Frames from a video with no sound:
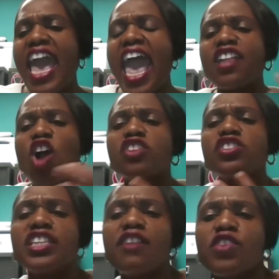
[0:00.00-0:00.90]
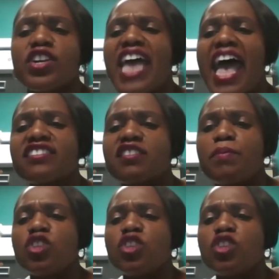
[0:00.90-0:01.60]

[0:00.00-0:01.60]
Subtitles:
and our deliverance has to be